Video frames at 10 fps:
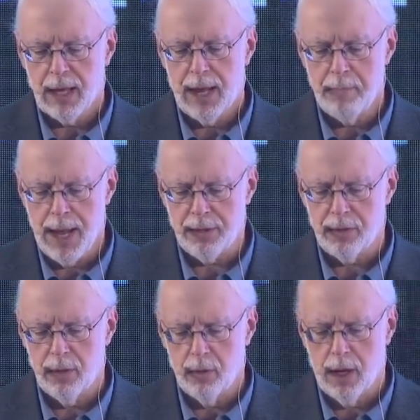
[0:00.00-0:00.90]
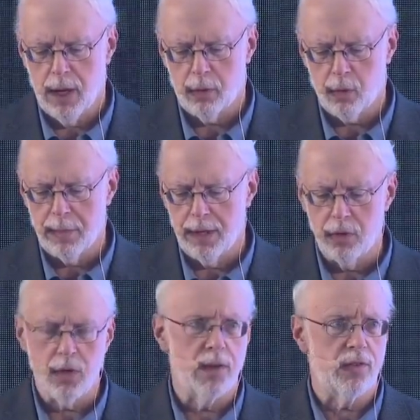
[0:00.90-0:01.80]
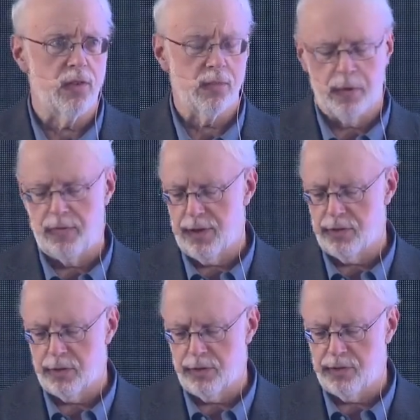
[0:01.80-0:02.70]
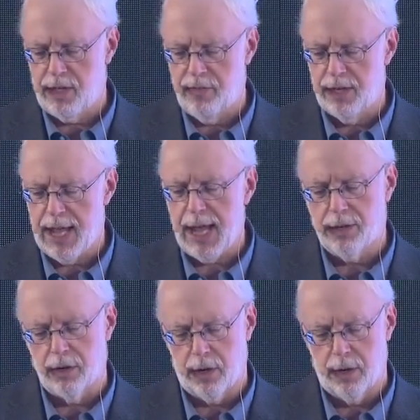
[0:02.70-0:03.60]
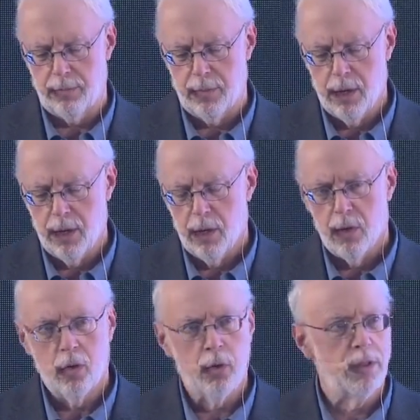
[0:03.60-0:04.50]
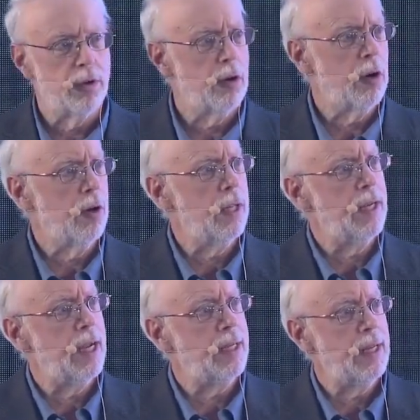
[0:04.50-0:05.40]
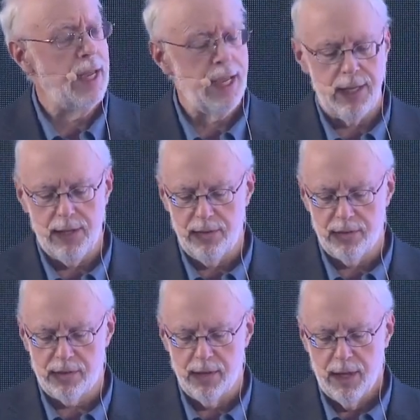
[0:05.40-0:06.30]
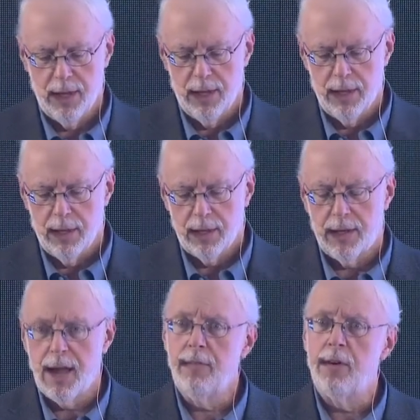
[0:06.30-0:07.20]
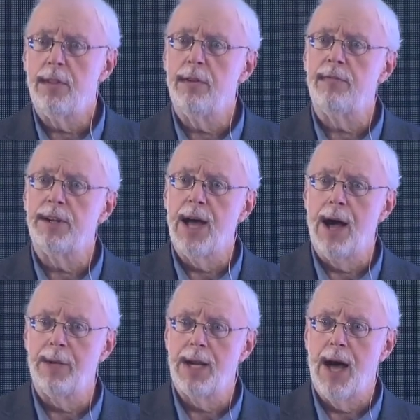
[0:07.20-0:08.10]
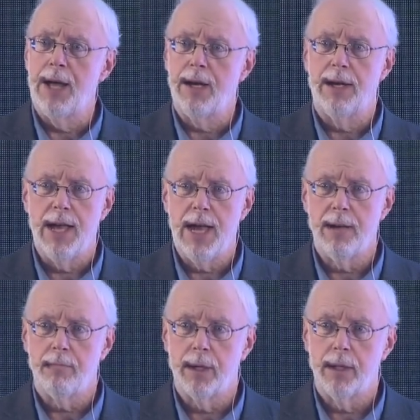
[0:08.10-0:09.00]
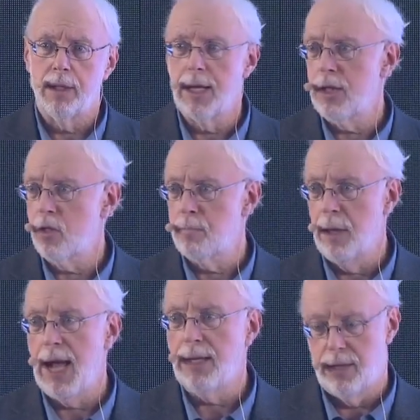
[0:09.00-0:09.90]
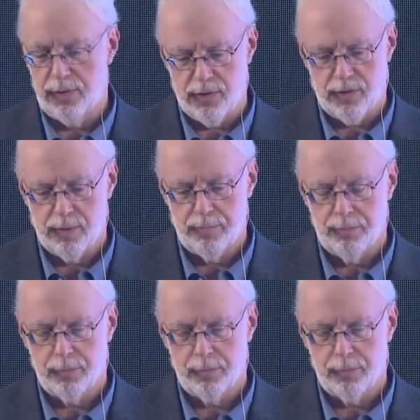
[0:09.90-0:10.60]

I met uh, criminal justice professor Stephen Egger, who in the early 1980s gave the phenomenon a name, linkage blindness.